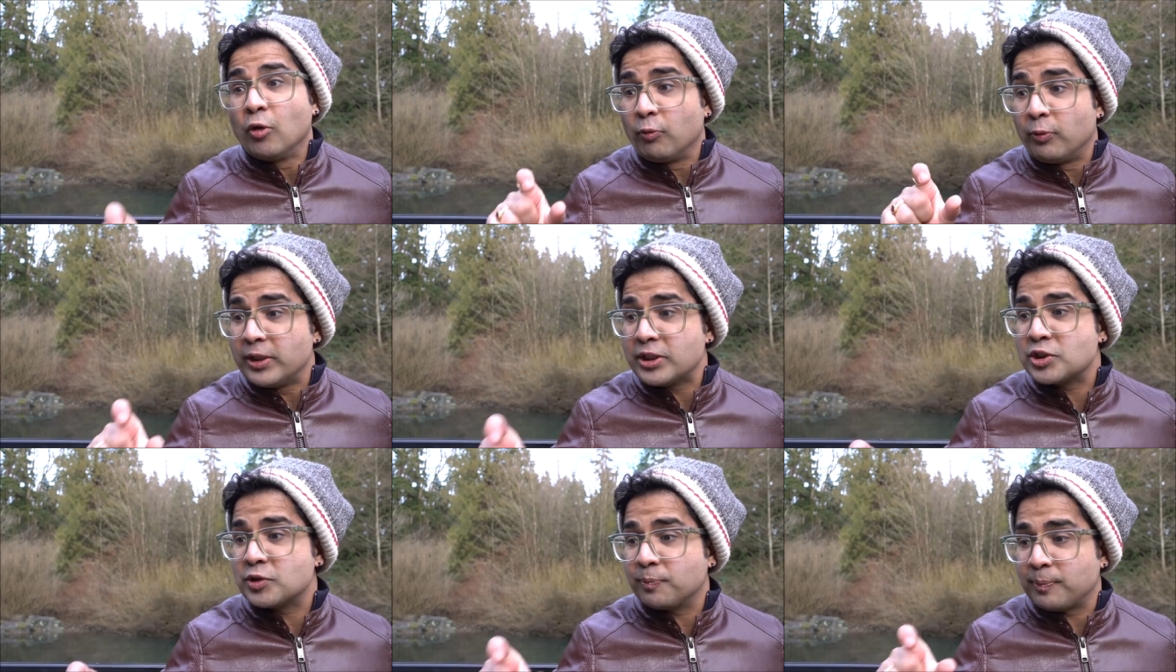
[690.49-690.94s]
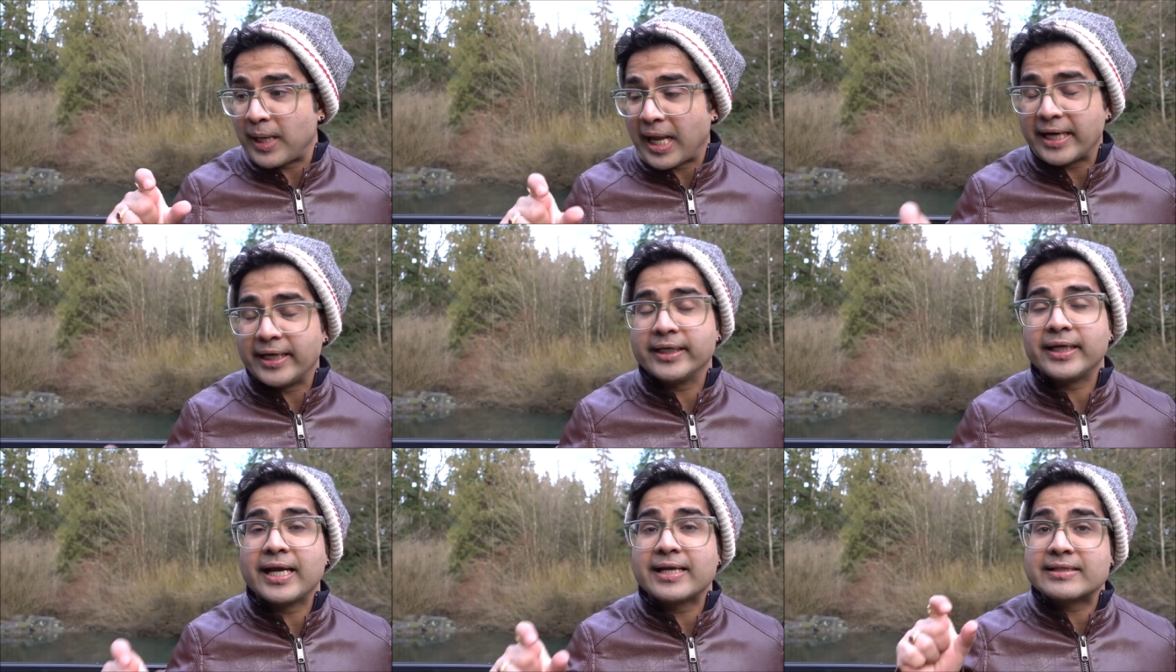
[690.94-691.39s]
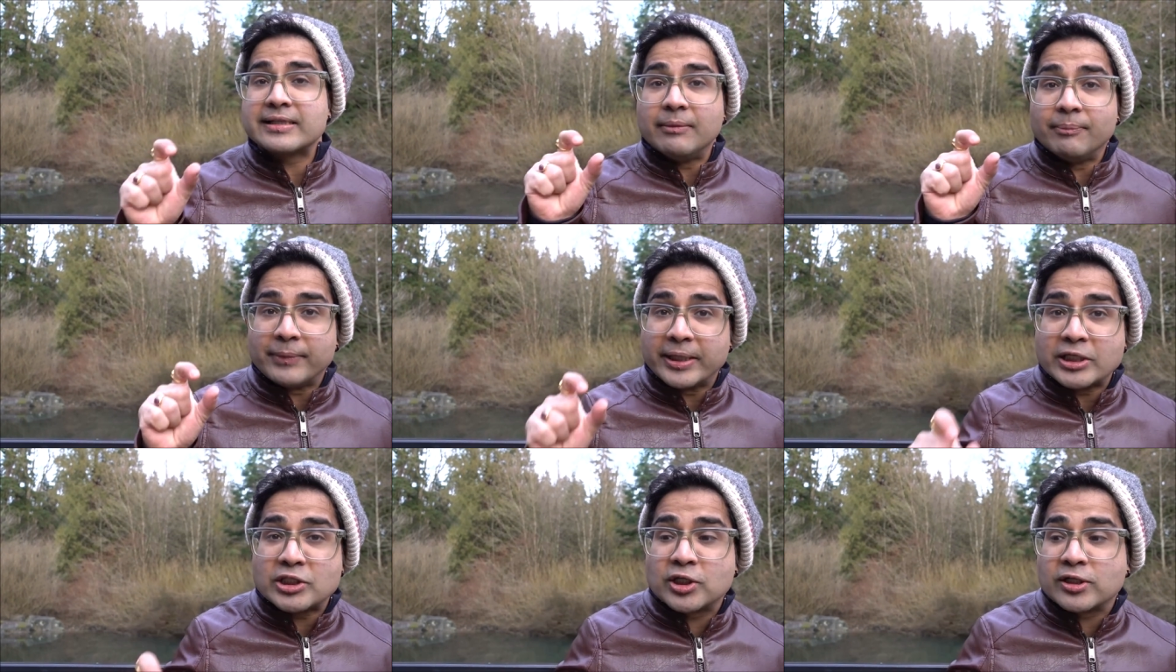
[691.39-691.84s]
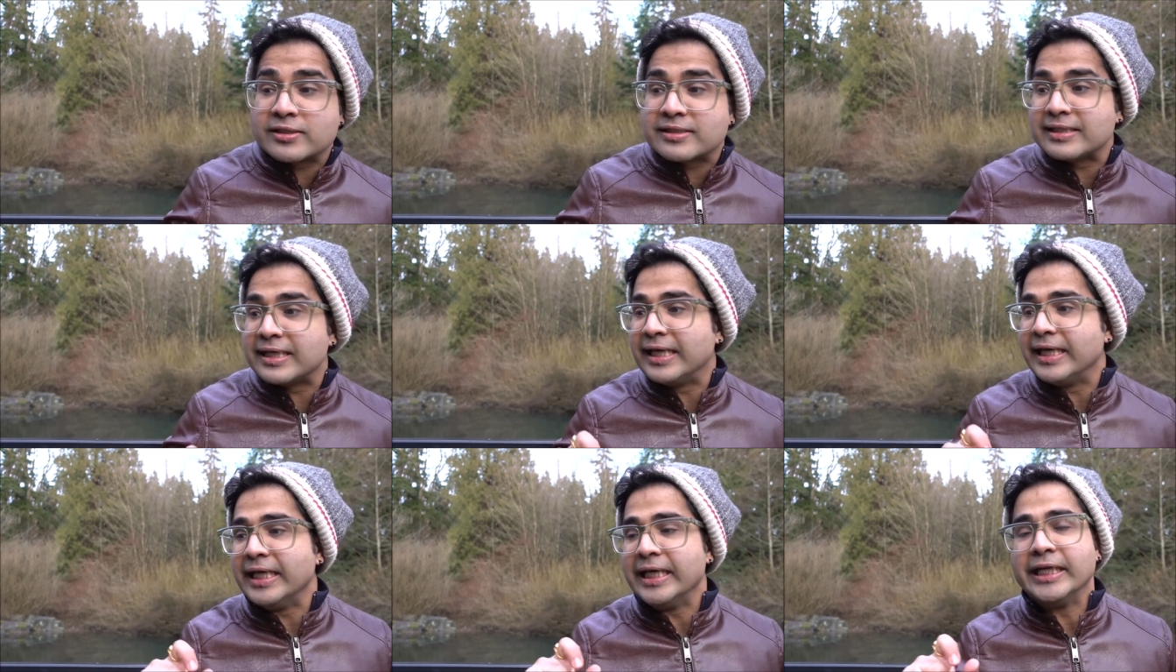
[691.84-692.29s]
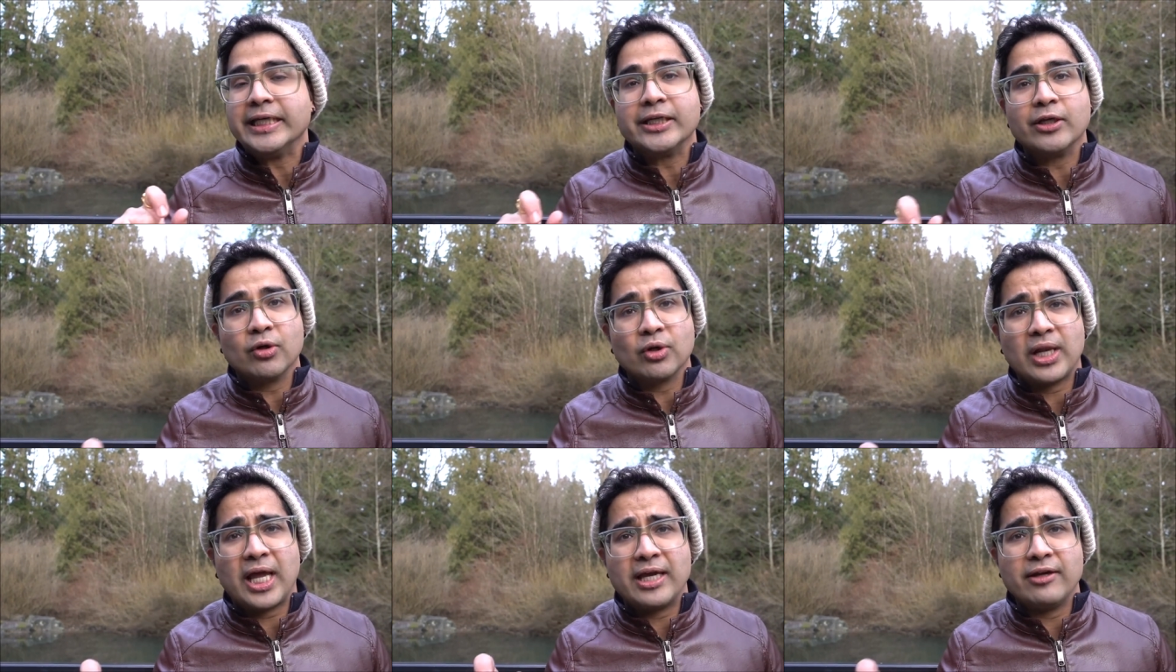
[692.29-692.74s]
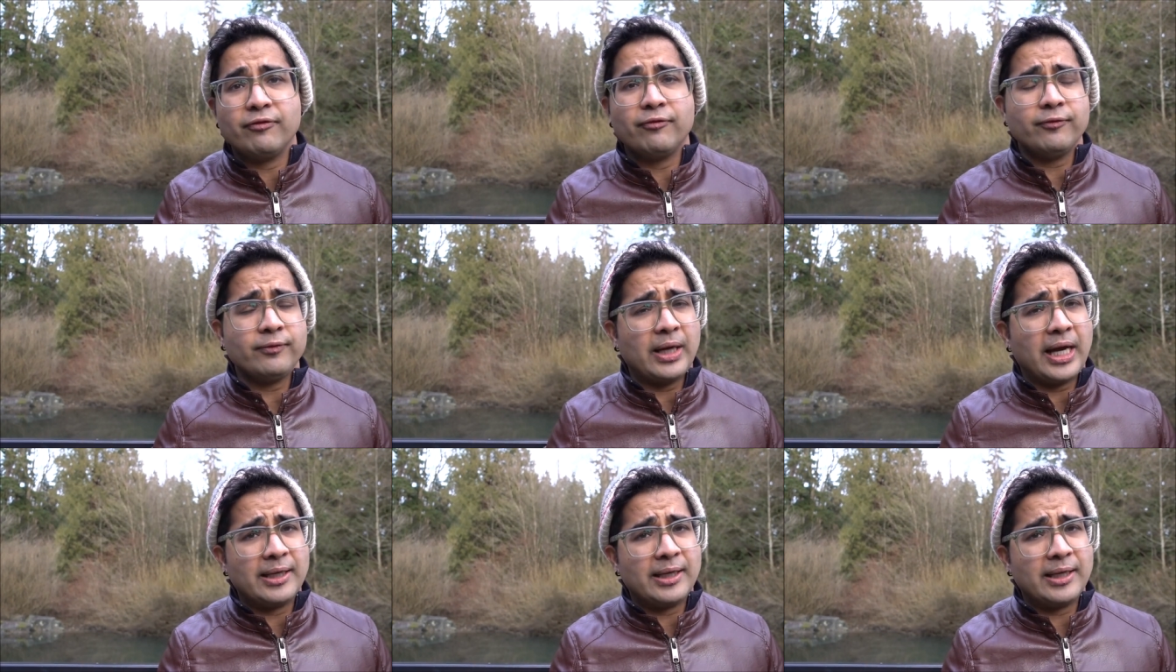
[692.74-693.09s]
which planet has a major say in your life.